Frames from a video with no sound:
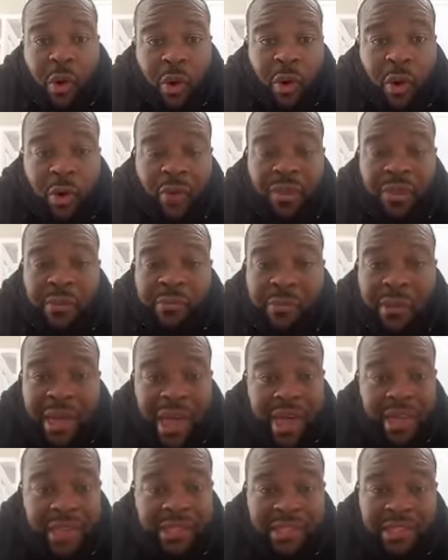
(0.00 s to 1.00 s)
all the
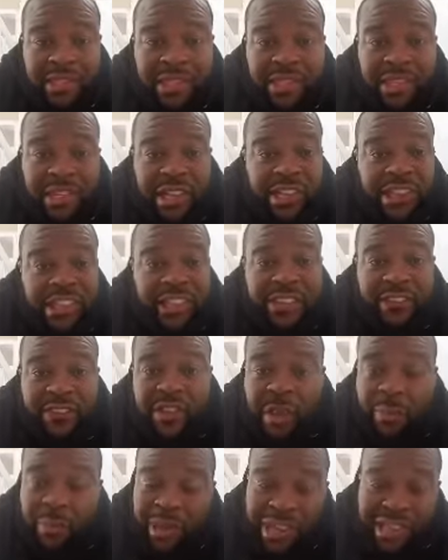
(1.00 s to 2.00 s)
best. Live
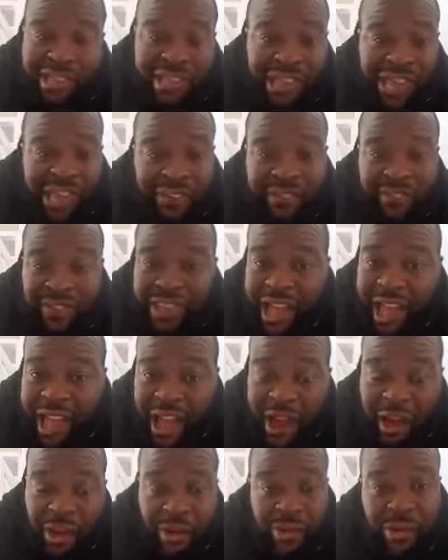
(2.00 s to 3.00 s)
your best life
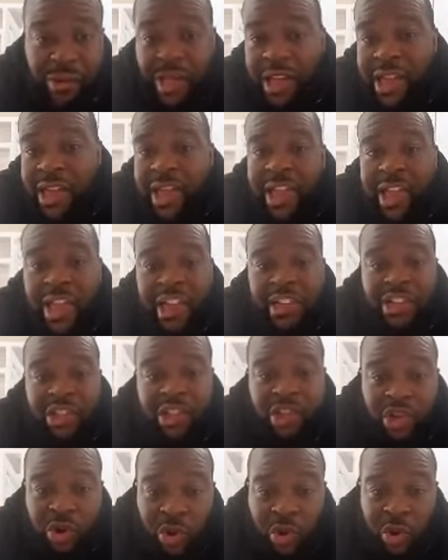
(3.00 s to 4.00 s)
now.
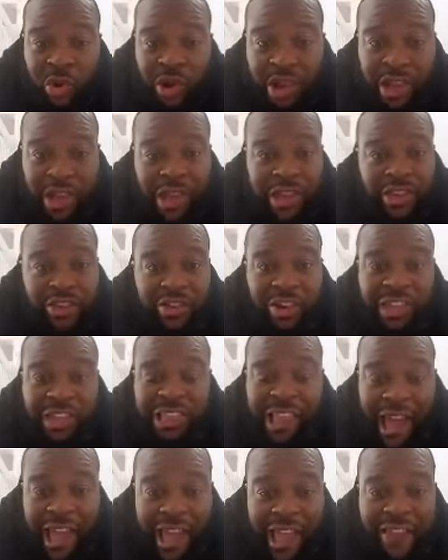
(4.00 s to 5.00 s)
Enjoy your
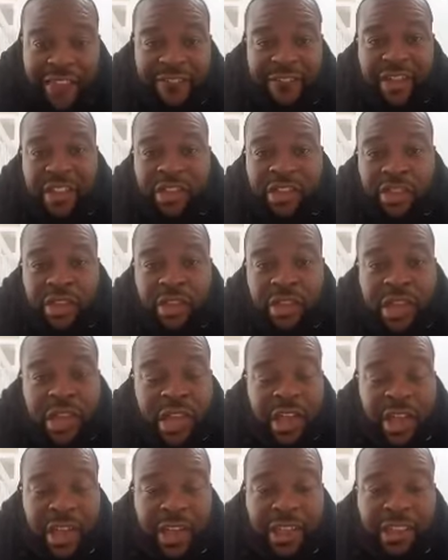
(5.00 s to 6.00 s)
life and
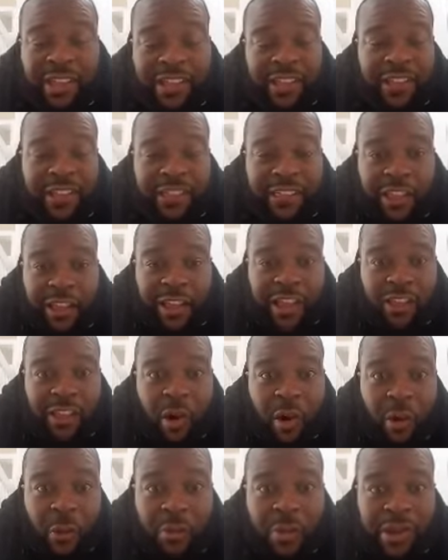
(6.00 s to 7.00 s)
and, and,
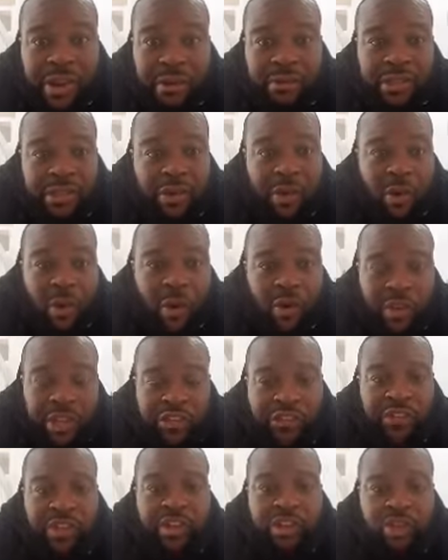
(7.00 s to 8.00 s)
and open up to all
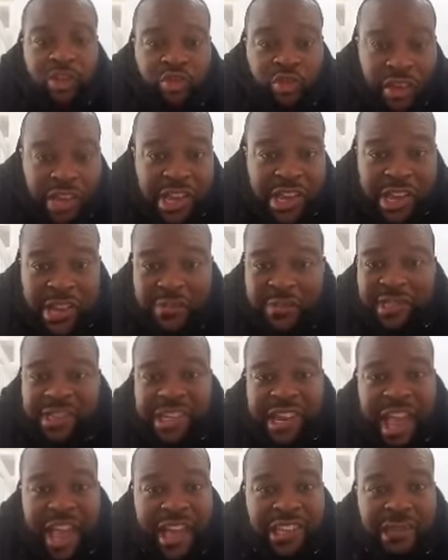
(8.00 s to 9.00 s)
of your dreams
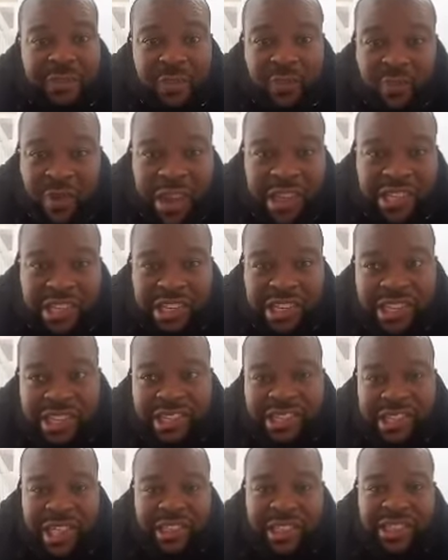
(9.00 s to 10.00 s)
and
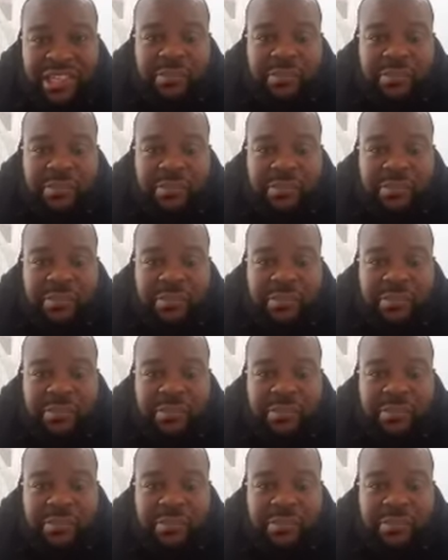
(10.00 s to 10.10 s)
aspirations. Let